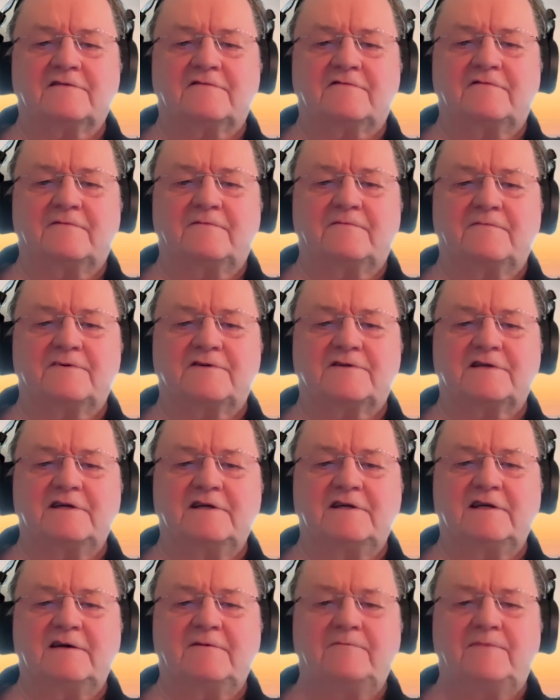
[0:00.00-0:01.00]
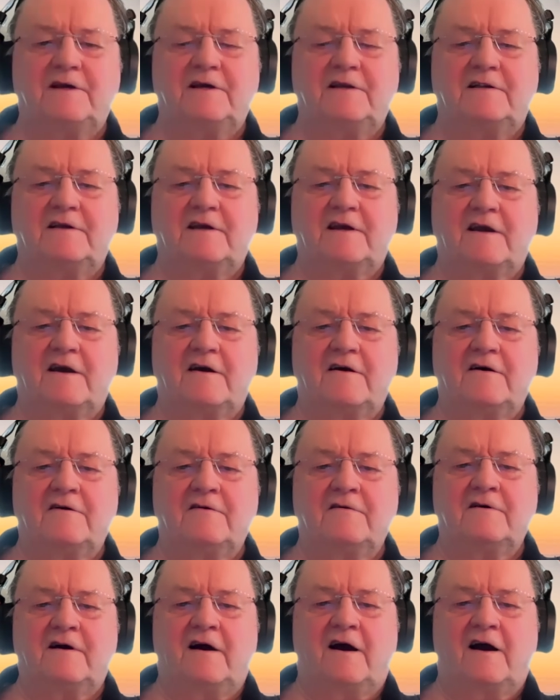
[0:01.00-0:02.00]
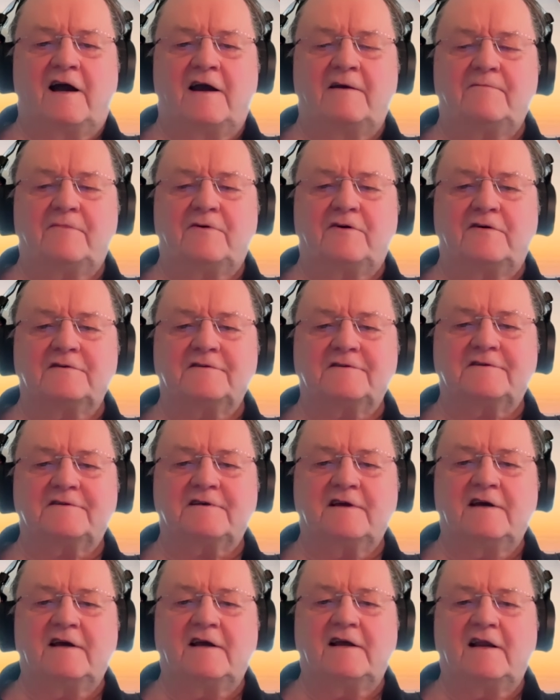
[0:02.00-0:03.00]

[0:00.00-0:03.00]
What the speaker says: from CTBTO, IMOS,